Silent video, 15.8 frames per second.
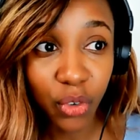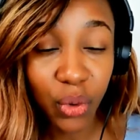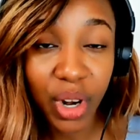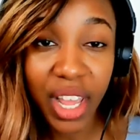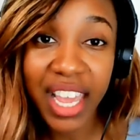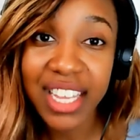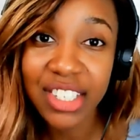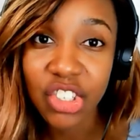food
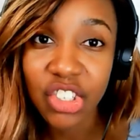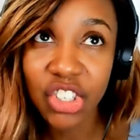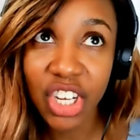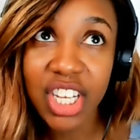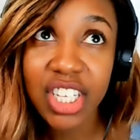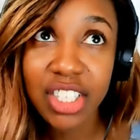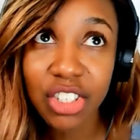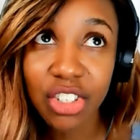is
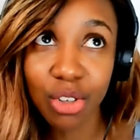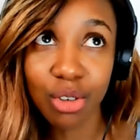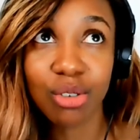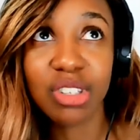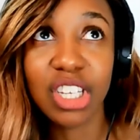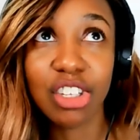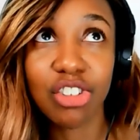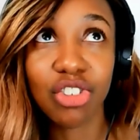just
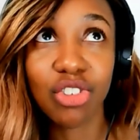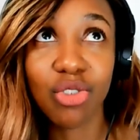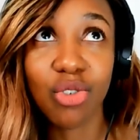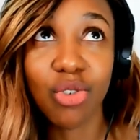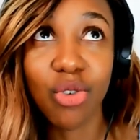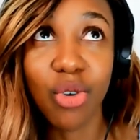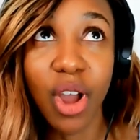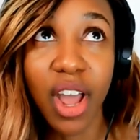use it
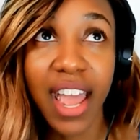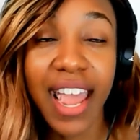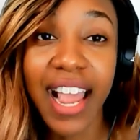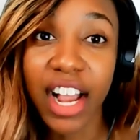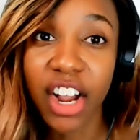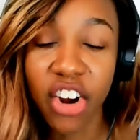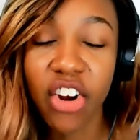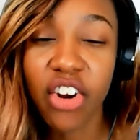to
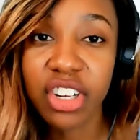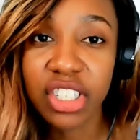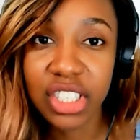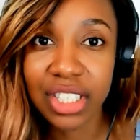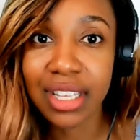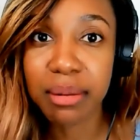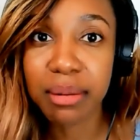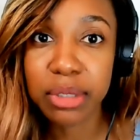
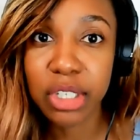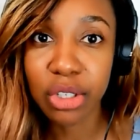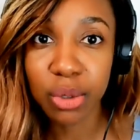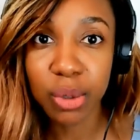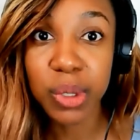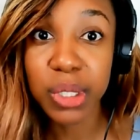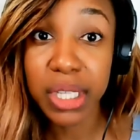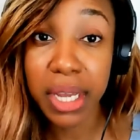encourage them to
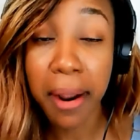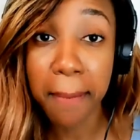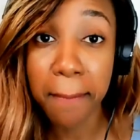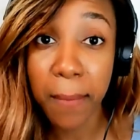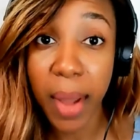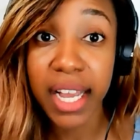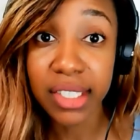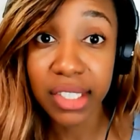use their
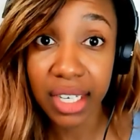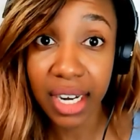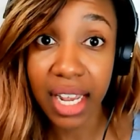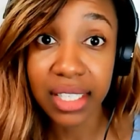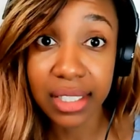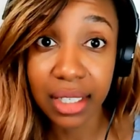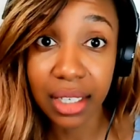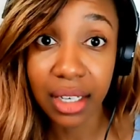
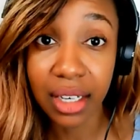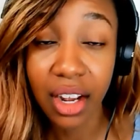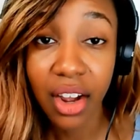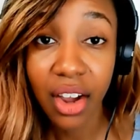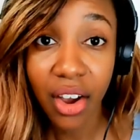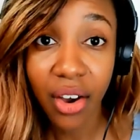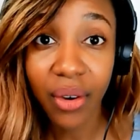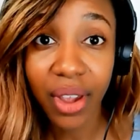imagination.
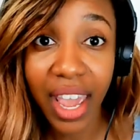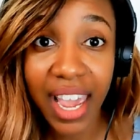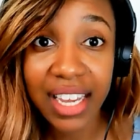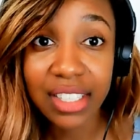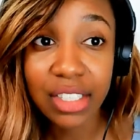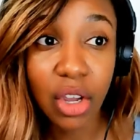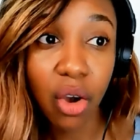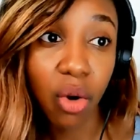
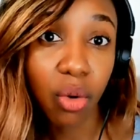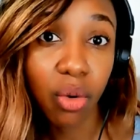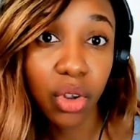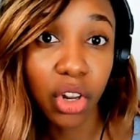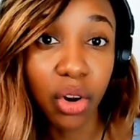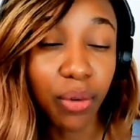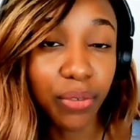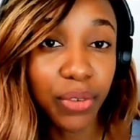Okay. So,
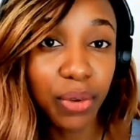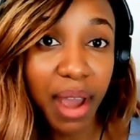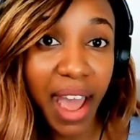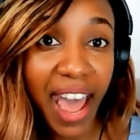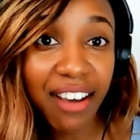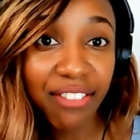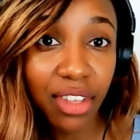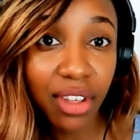you know, if you
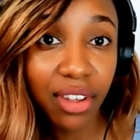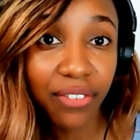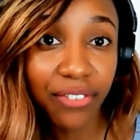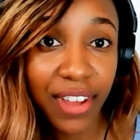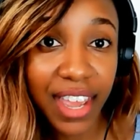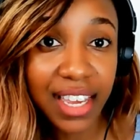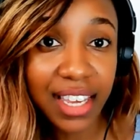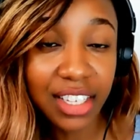have the
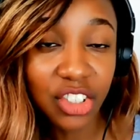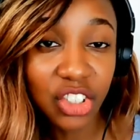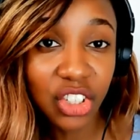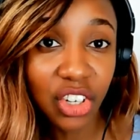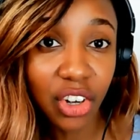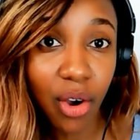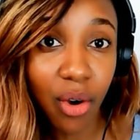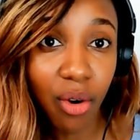fake
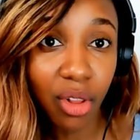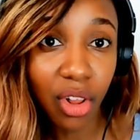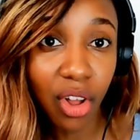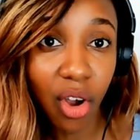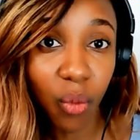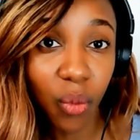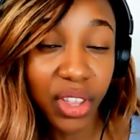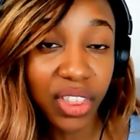kitchen to go
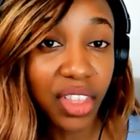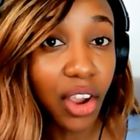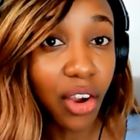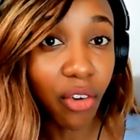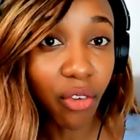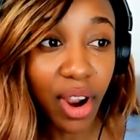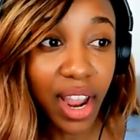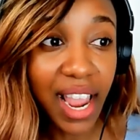along with
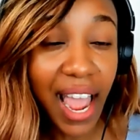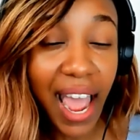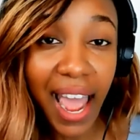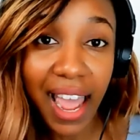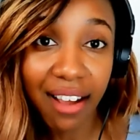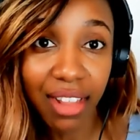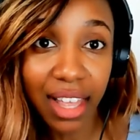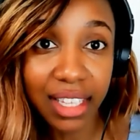it, great.
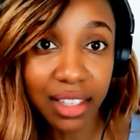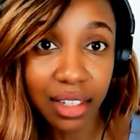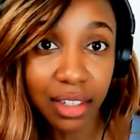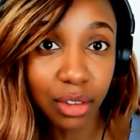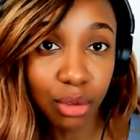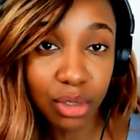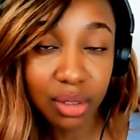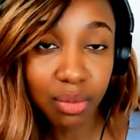I have like the
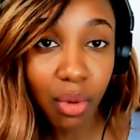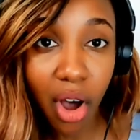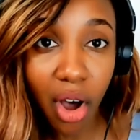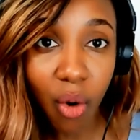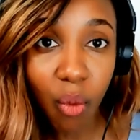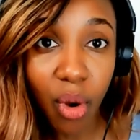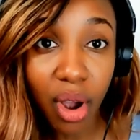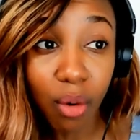little
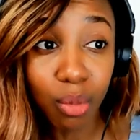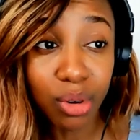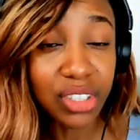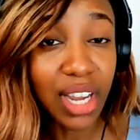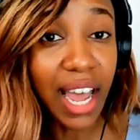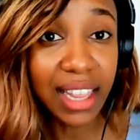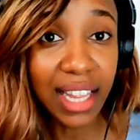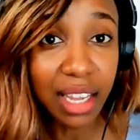small one,
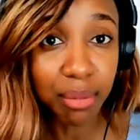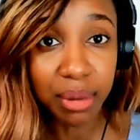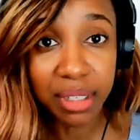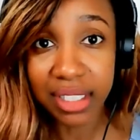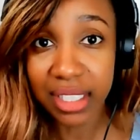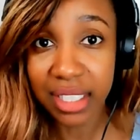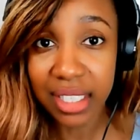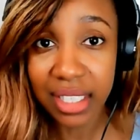which I like
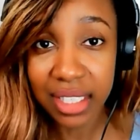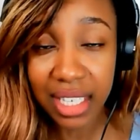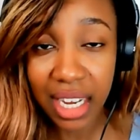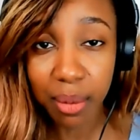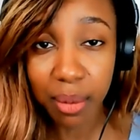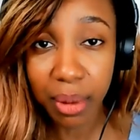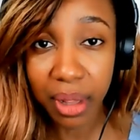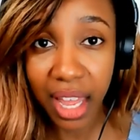because it doesn't
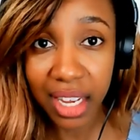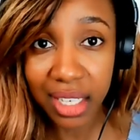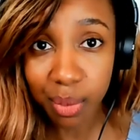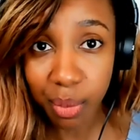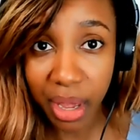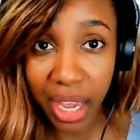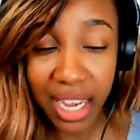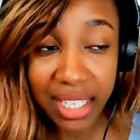take up a lot of
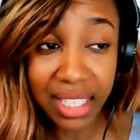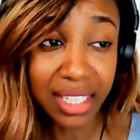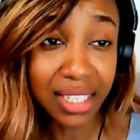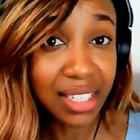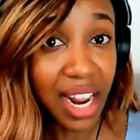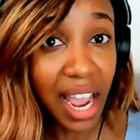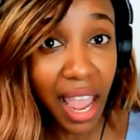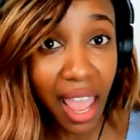space and
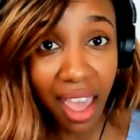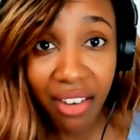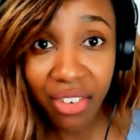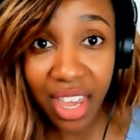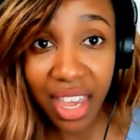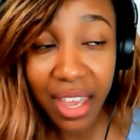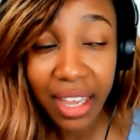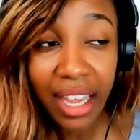it's not
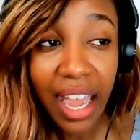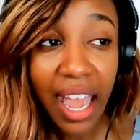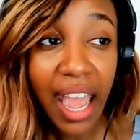heavy